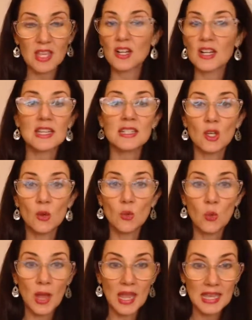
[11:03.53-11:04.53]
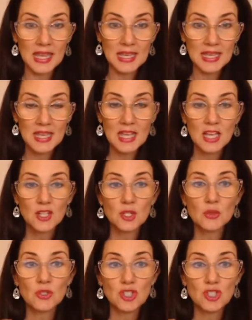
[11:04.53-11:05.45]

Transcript: There is a way to